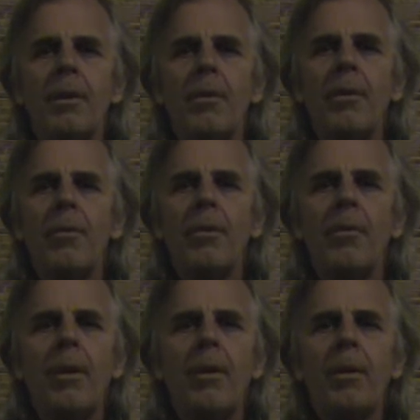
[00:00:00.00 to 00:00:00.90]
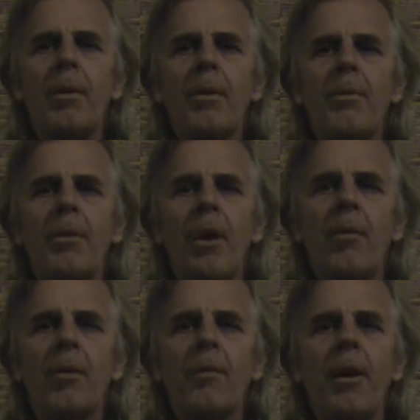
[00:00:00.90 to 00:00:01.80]
There were there are many other
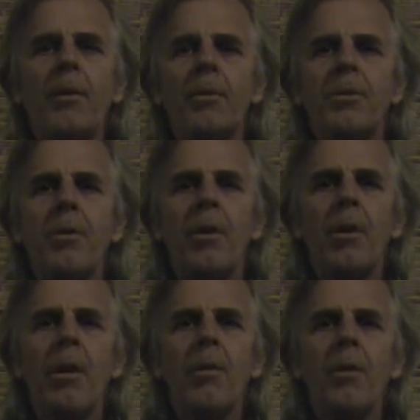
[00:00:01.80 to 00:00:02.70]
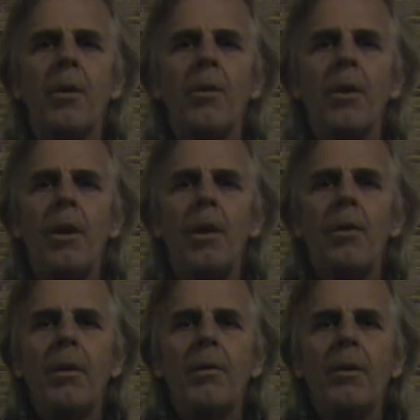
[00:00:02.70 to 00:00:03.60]
environmental factors going on though
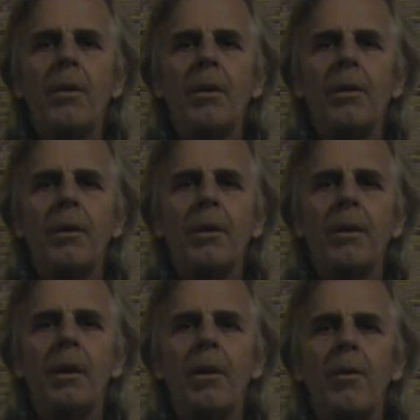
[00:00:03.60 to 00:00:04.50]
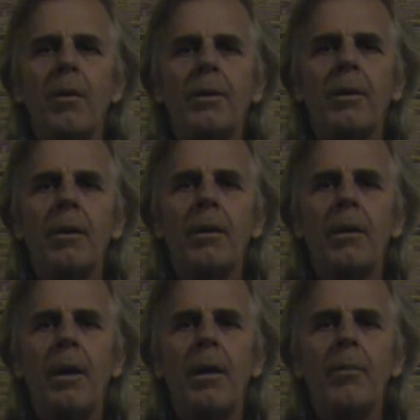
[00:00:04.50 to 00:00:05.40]
if you look at the uh, what the
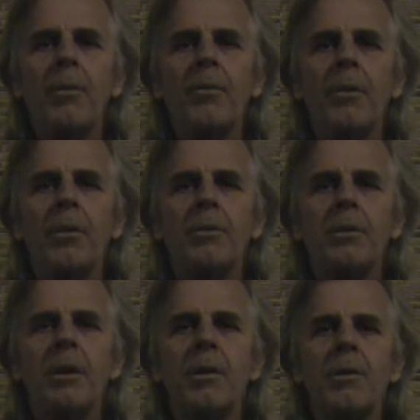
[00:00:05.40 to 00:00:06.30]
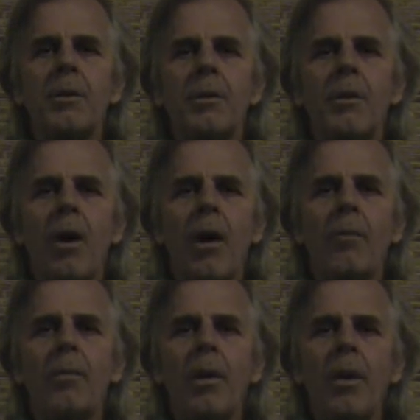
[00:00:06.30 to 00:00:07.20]
hempen fields did to
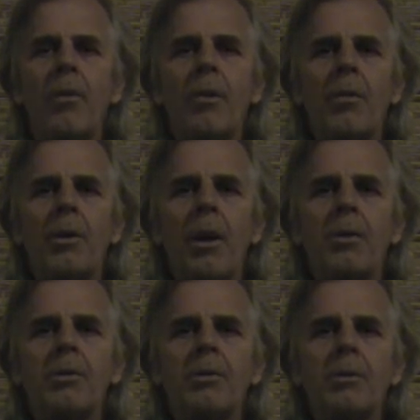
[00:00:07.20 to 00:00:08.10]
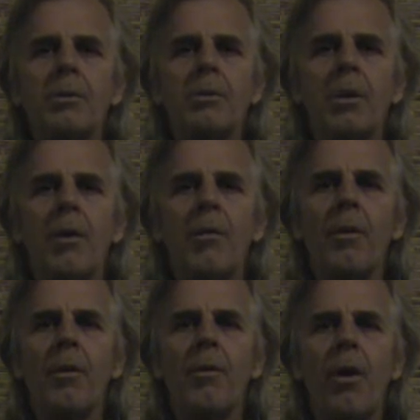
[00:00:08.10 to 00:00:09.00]
crop rotations and stuff
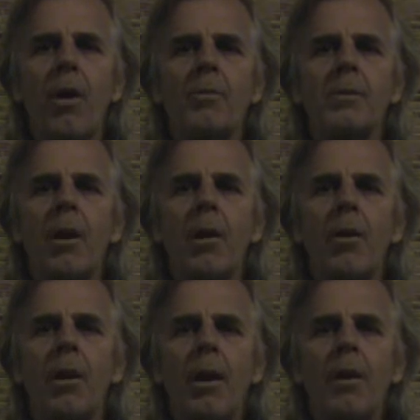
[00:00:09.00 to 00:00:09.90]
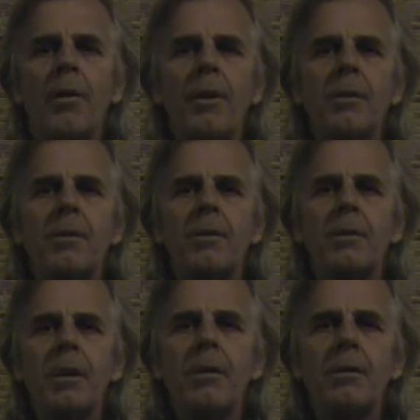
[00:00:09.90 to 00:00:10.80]
on the farms and all, these
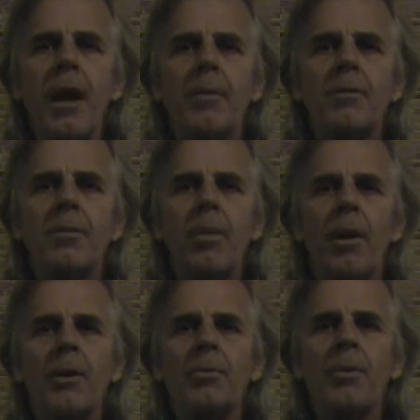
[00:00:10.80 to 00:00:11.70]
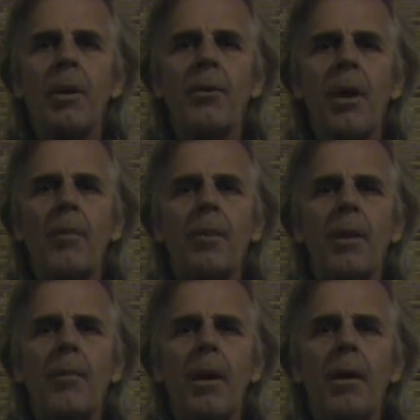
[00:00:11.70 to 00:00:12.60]
these types of plants, when they drop
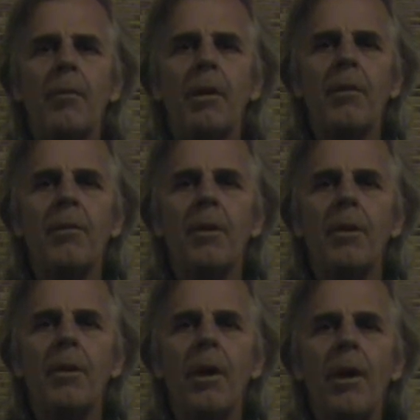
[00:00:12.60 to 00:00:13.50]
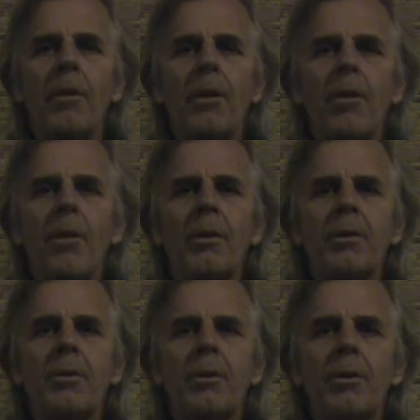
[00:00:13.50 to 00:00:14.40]
that amount of leaf litter, they're going
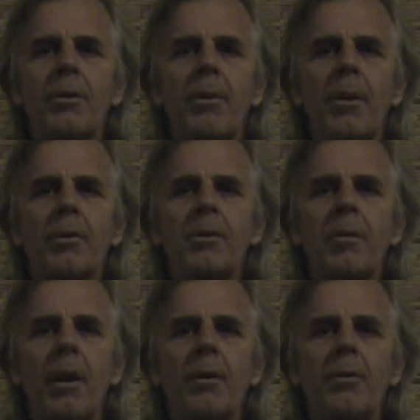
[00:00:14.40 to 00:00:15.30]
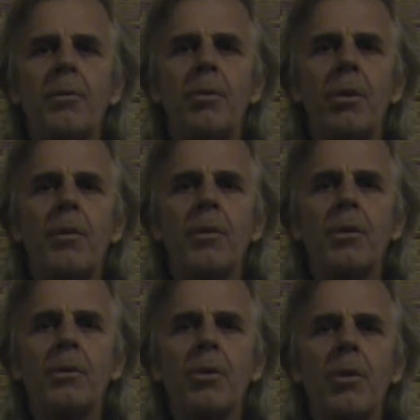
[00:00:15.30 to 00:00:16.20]
to do a tremendous amount to improving
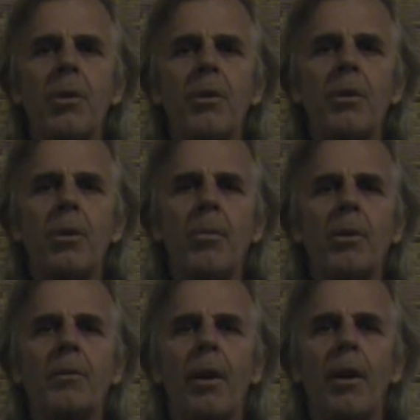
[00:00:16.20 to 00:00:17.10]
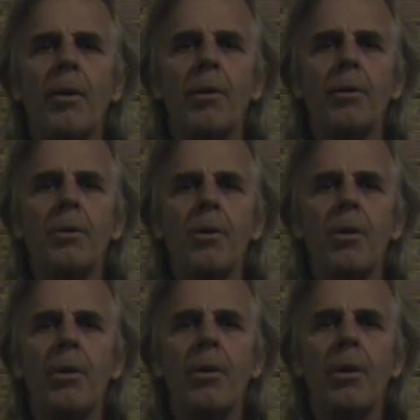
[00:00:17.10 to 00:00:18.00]
the soil and the humus value in the
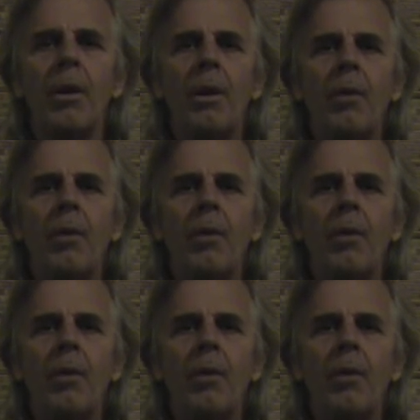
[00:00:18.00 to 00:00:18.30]
soil.